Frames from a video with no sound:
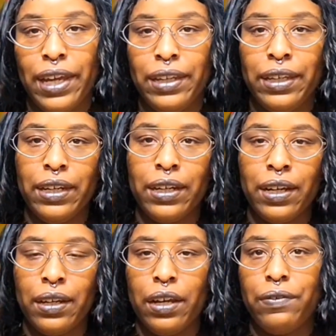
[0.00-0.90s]
they did it
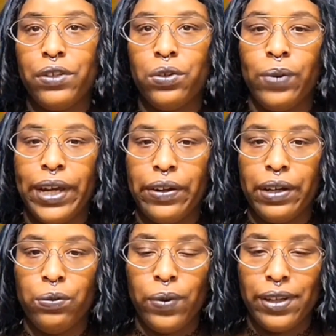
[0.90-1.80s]
enough to where
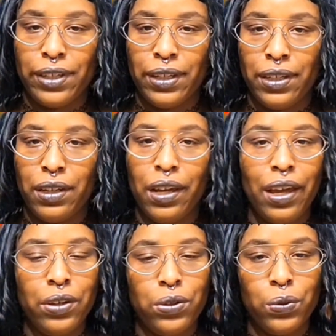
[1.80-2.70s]
it wasn't
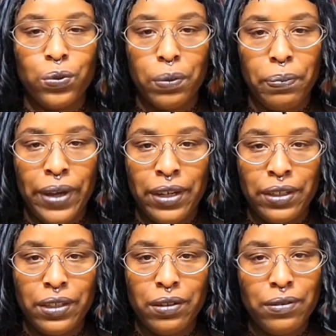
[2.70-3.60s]
too
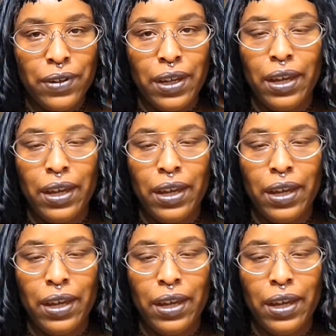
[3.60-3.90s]
repetitive.